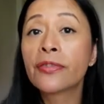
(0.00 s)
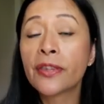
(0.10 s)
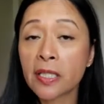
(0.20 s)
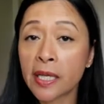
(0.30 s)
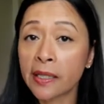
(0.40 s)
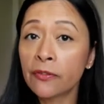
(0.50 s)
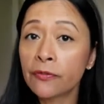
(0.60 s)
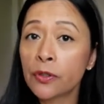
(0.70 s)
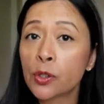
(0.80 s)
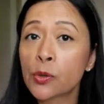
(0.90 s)
The second
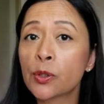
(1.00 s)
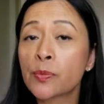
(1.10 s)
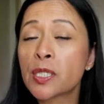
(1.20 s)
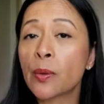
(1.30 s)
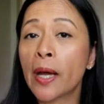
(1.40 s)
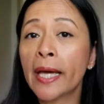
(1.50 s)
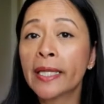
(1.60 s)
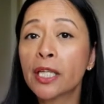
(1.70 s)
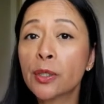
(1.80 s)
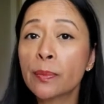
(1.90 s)
food groups to
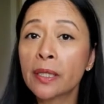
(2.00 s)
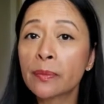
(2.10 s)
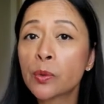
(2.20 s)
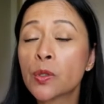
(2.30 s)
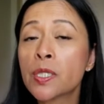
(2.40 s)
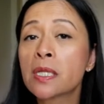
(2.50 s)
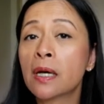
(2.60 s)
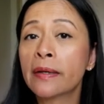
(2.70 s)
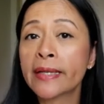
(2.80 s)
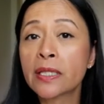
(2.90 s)
add in your menopause
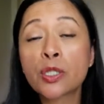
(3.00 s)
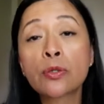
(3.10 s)
diet